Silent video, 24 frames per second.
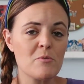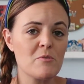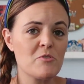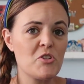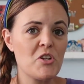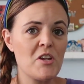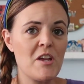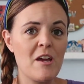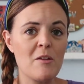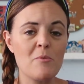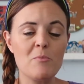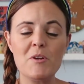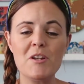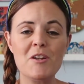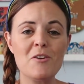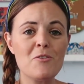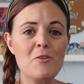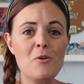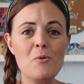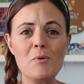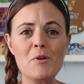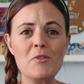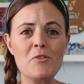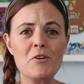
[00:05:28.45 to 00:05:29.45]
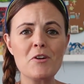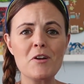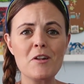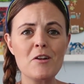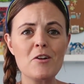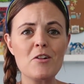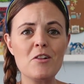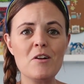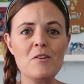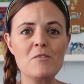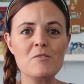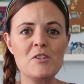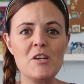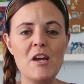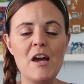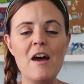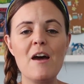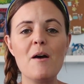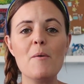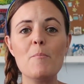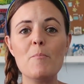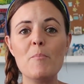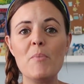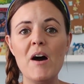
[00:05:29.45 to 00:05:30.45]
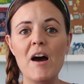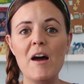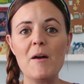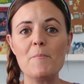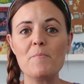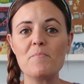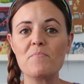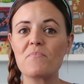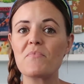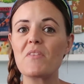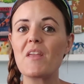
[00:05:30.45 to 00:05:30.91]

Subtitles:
which again, we don't know when they're going to close yet, but